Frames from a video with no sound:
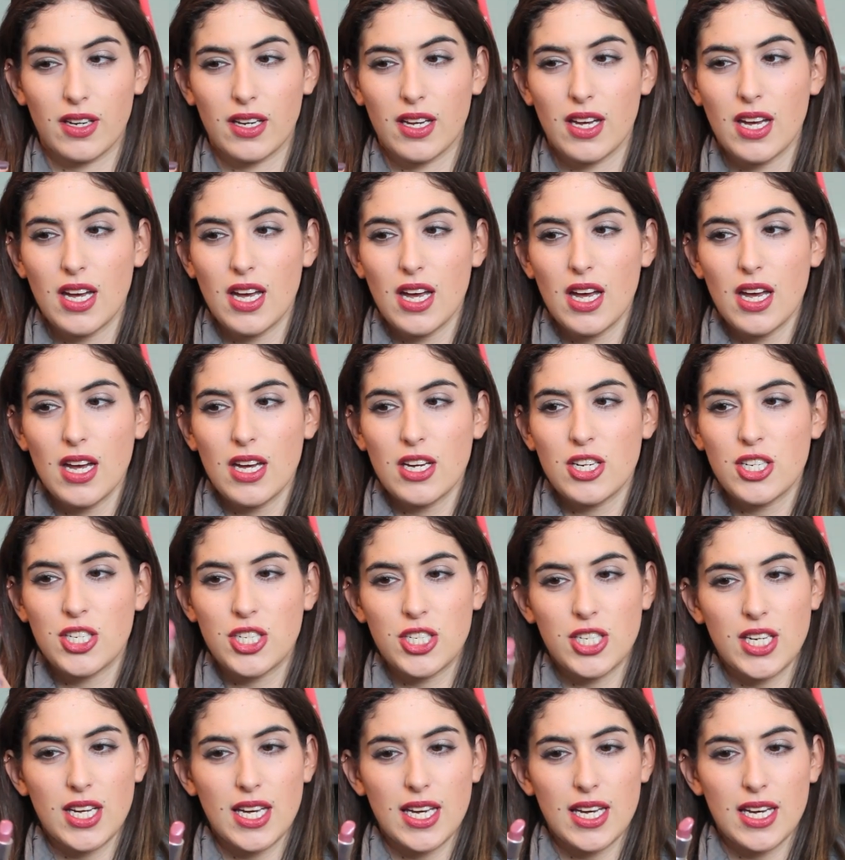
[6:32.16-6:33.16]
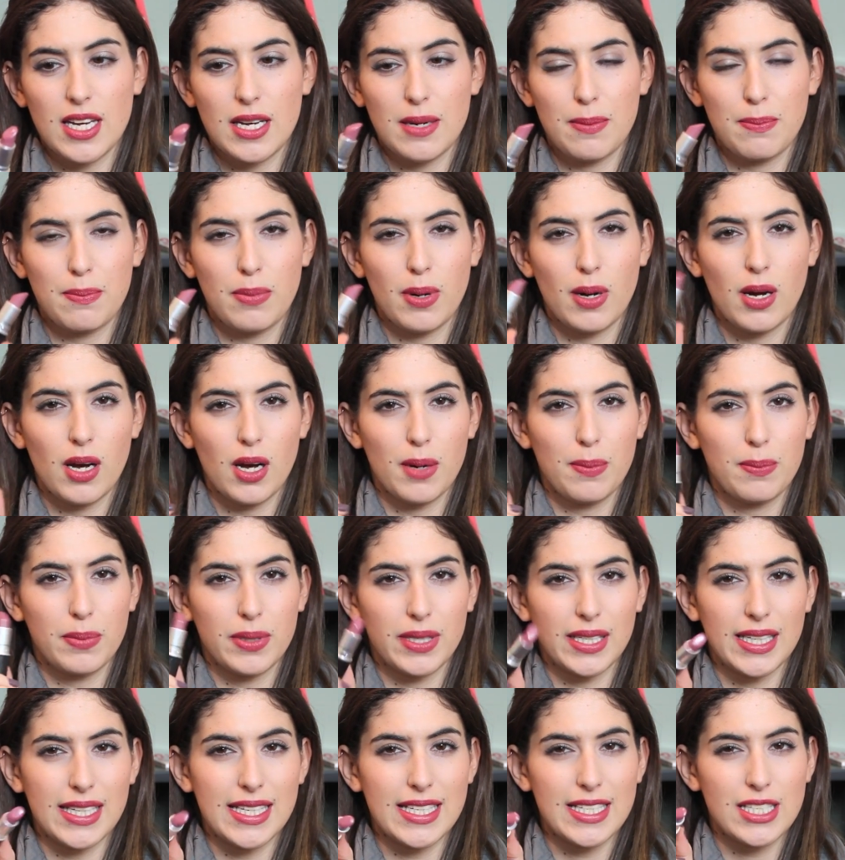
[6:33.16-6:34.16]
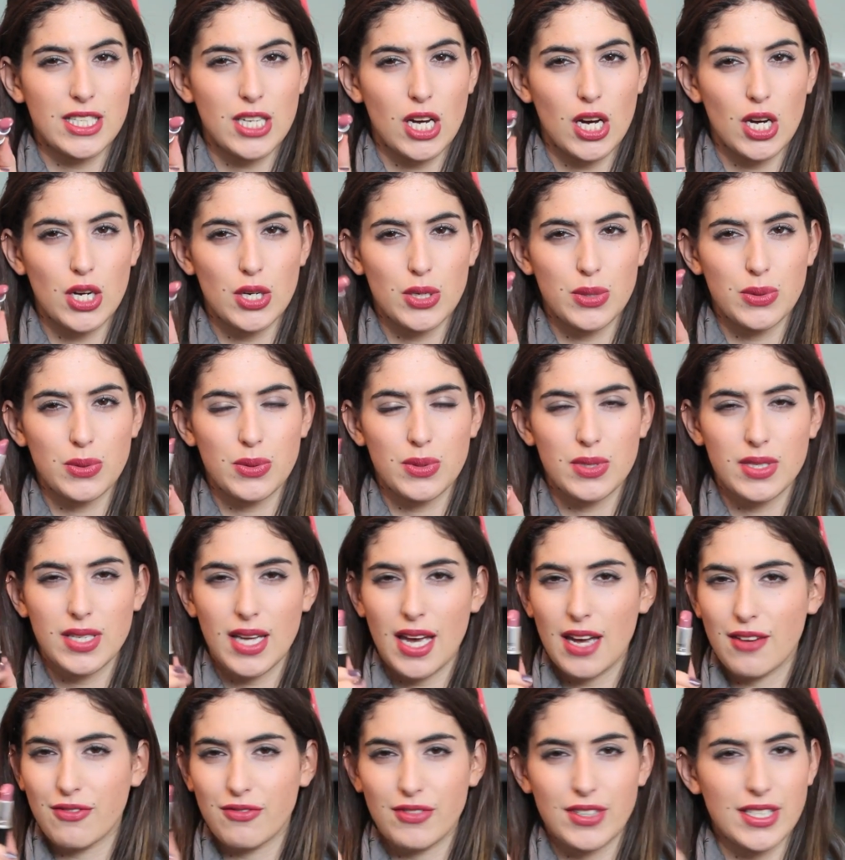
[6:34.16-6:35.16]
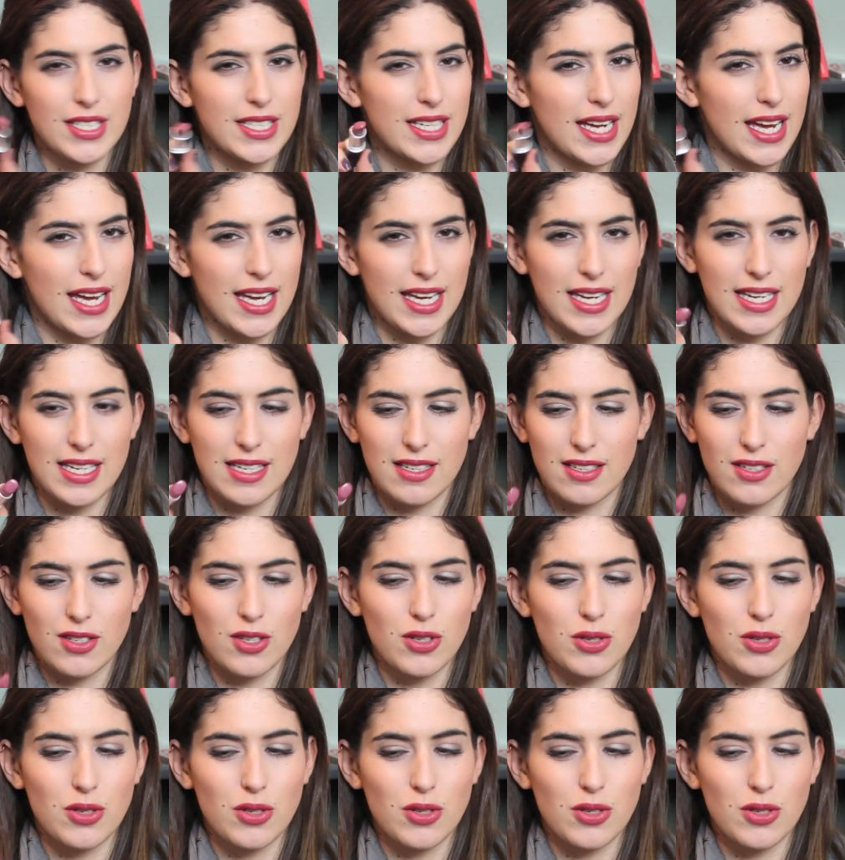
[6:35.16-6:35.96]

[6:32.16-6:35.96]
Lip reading: a sheer, purpley toned, everyday